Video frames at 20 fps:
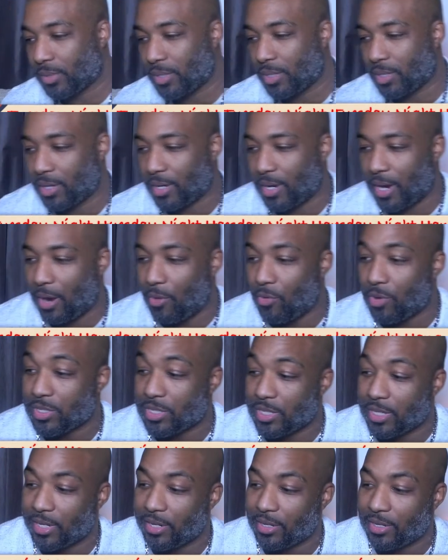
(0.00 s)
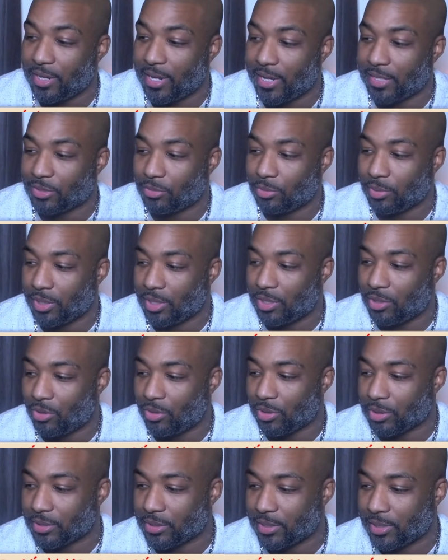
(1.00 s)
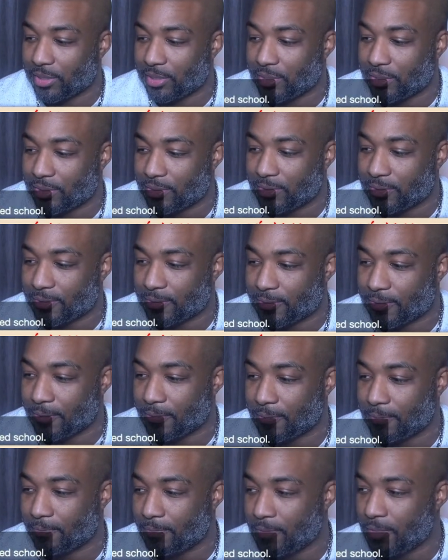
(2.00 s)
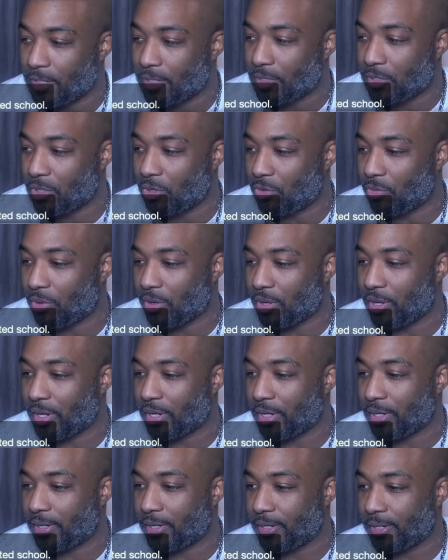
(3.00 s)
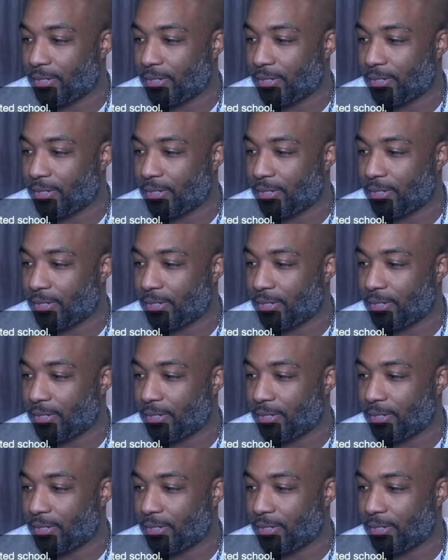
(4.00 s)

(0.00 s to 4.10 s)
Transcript: I wasn't here last week also, so don't worry.